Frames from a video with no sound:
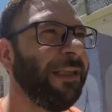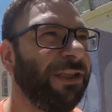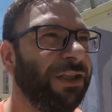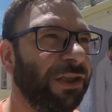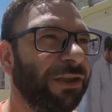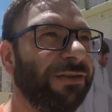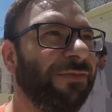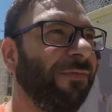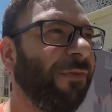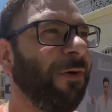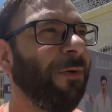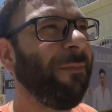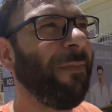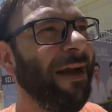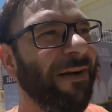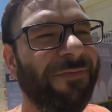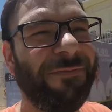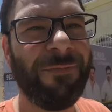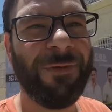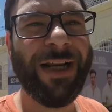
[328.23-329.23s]
just for
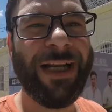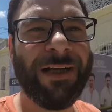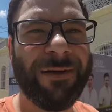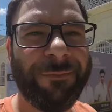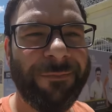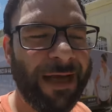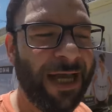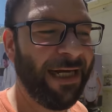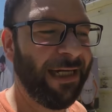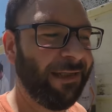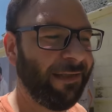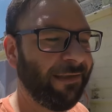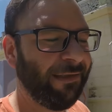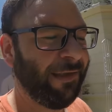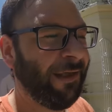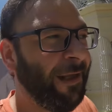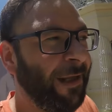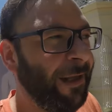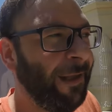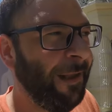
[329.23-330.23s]
my freedom. And,
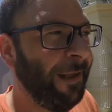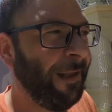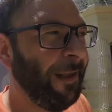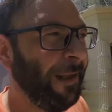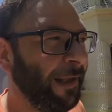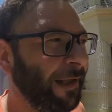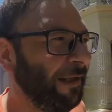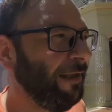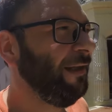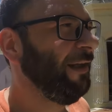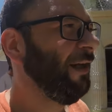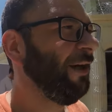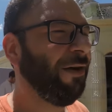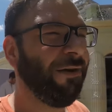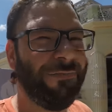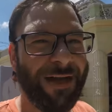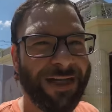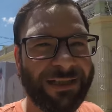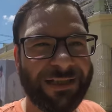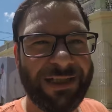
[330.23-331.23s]
you know,
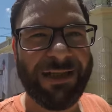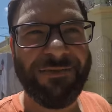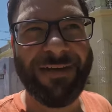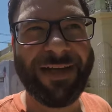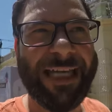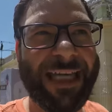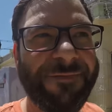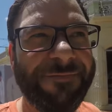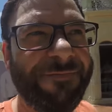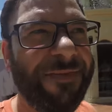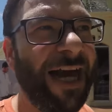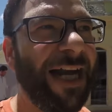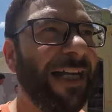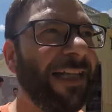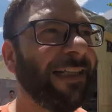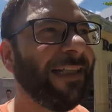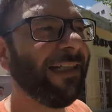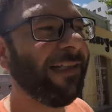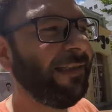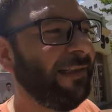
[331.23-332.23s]
eventually, if I keep
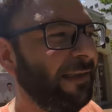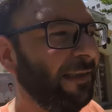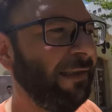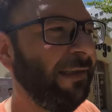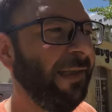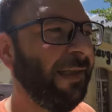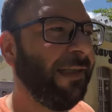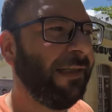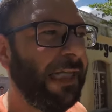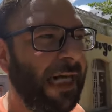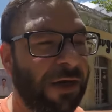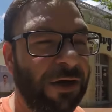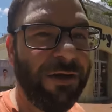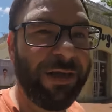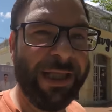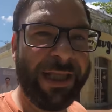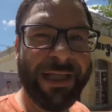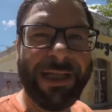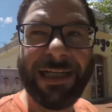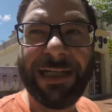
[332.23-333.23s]
fighting this, not
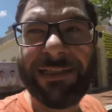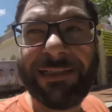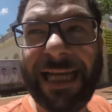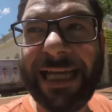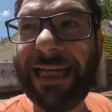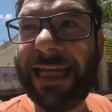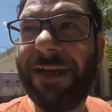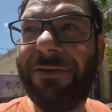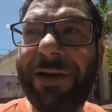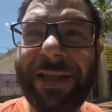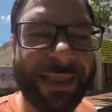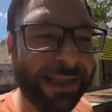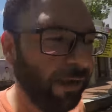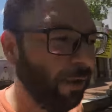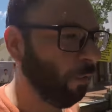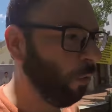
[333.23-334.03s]
only are they going to take everything